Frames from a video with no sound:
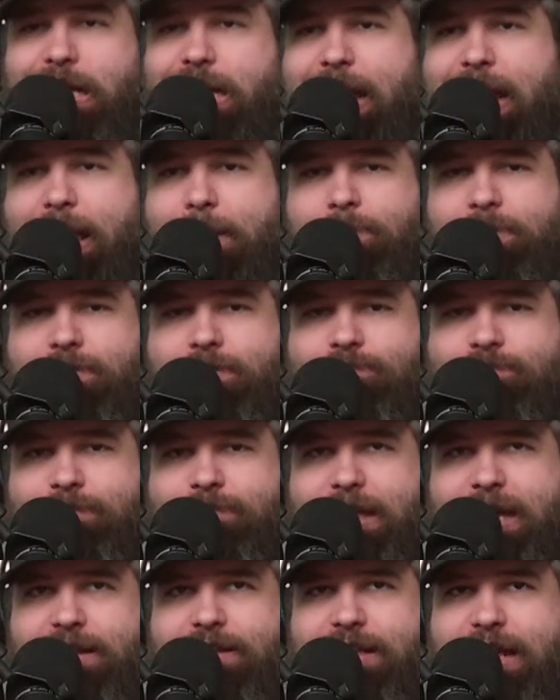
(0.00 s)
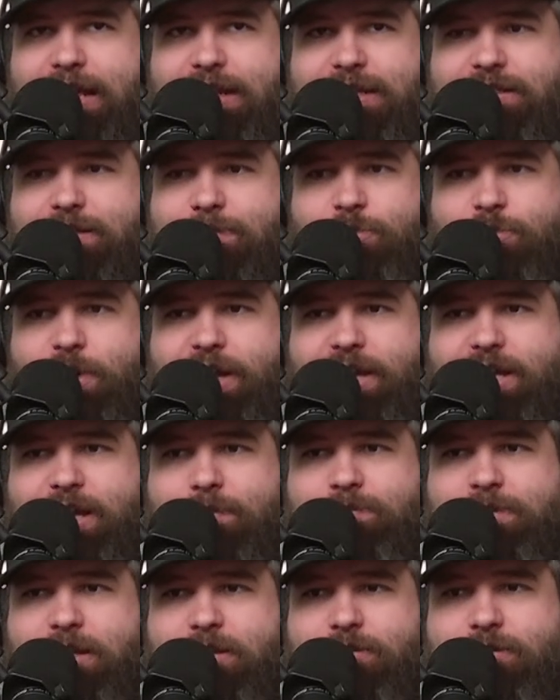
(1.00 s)
gonna happen. That's a
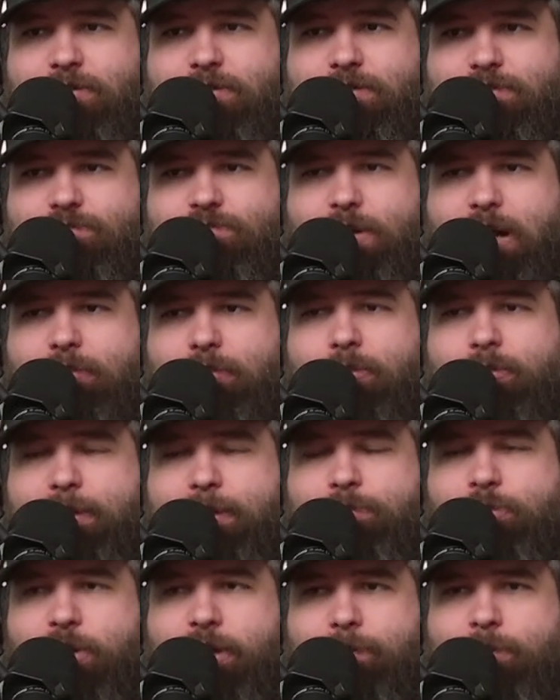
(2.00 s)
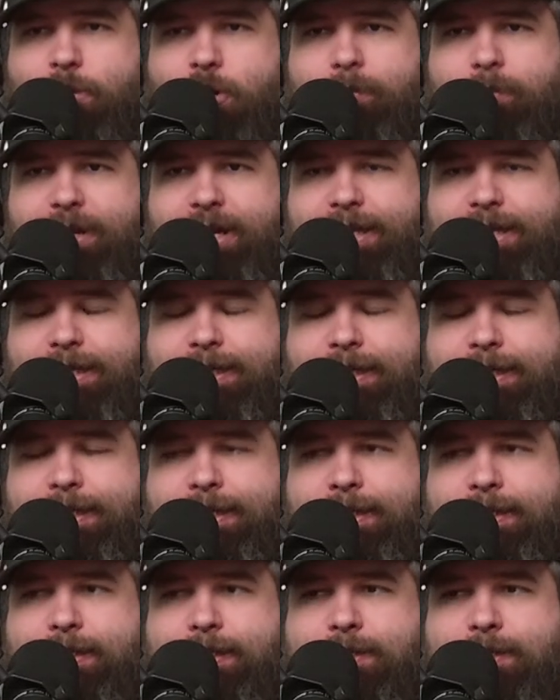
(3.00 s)
breakup that's probably pretty permanent.
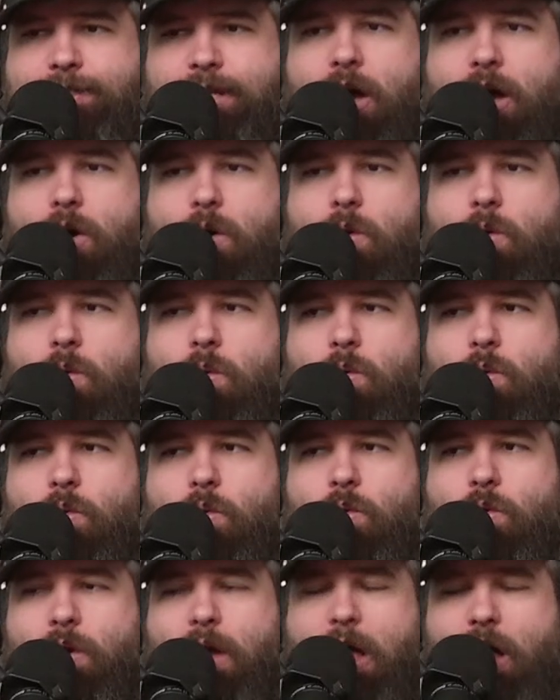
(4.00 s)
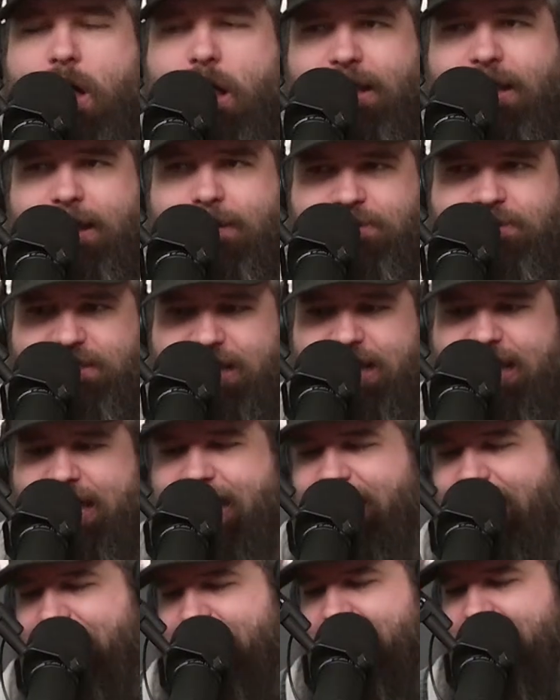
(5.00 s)
So all I'm
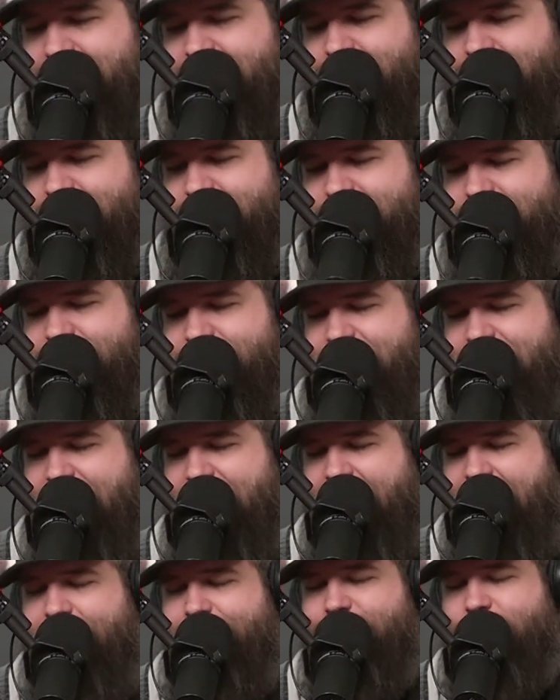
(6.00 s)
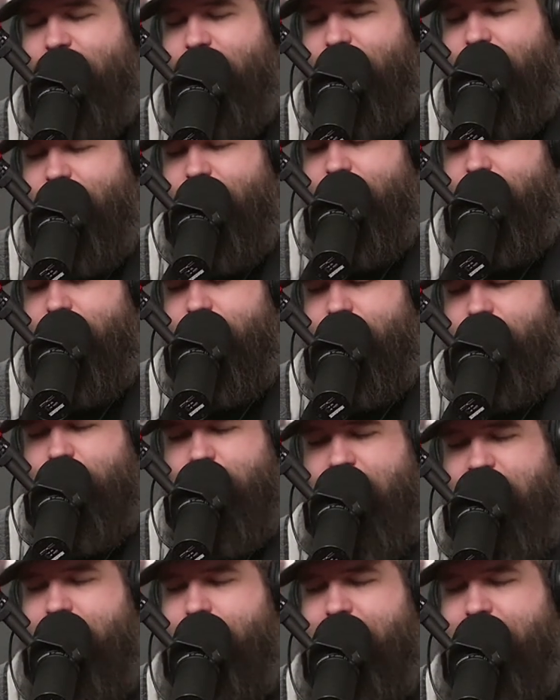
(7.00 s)
saying is that after
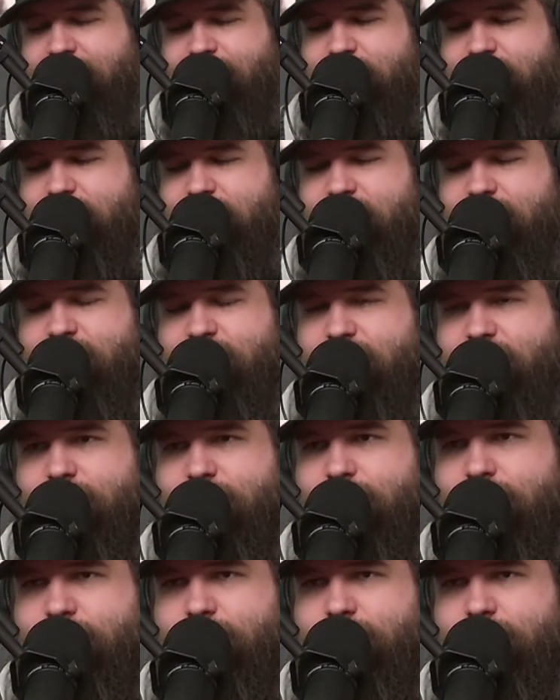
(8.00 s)
he makes this